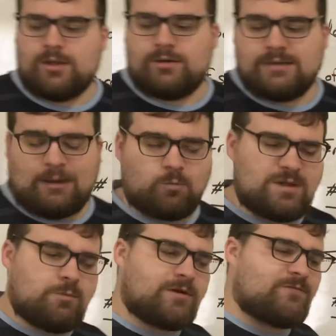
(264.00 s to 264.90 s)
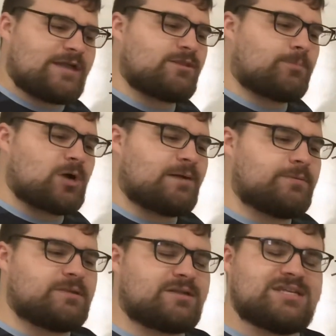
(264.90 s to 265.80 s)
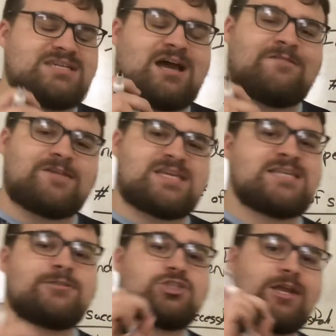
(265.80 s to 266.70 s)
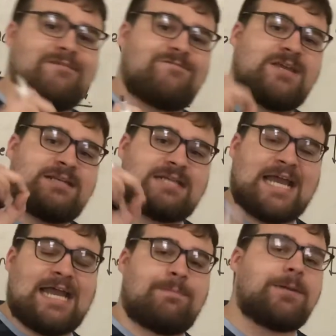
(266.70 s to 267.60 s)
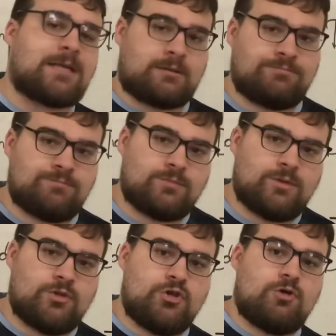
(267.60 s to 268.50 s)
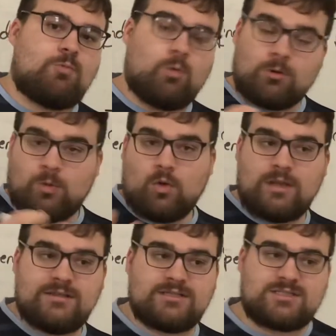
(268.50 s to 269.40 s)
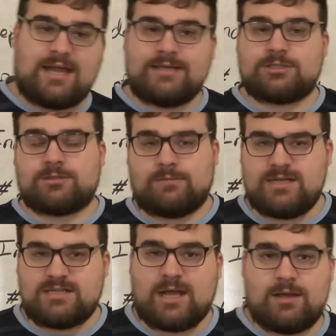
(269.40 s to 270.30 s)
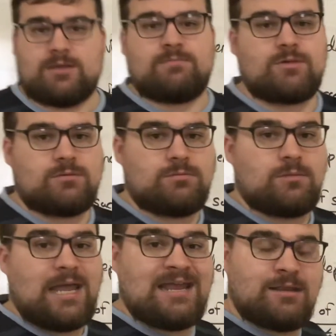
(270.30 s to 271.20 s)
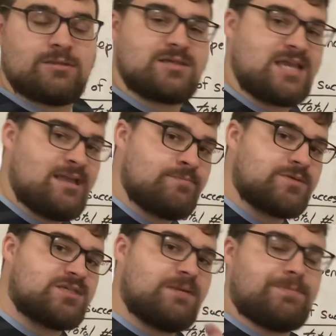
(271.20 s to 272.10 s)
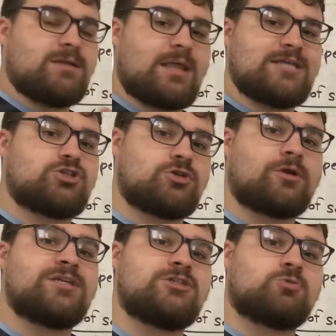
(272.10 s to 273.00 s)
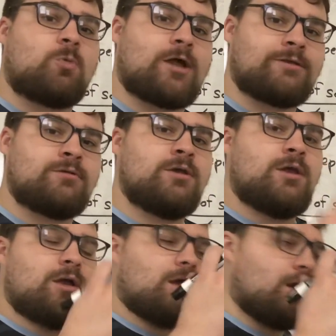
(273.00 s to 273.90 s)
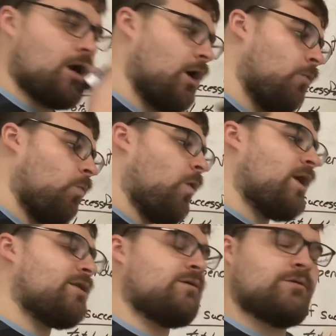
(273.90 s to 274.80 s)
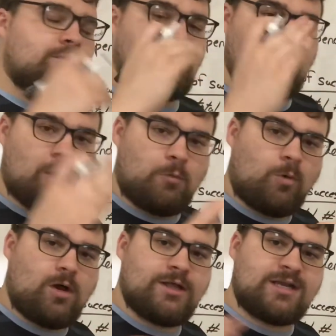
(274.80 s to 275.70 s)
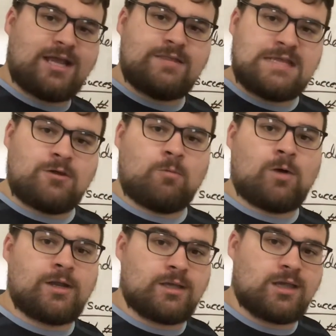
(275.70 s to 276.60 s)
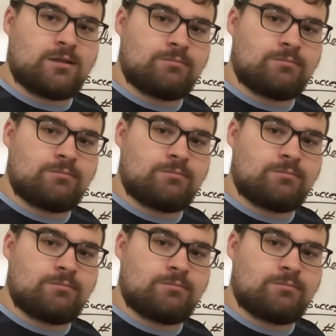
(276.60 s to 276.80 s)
Now, we want to find the probability of each event happening. We're rolling this dice 3 times, and the same stipulation on each one. A 1, a 1, and then a 1 again.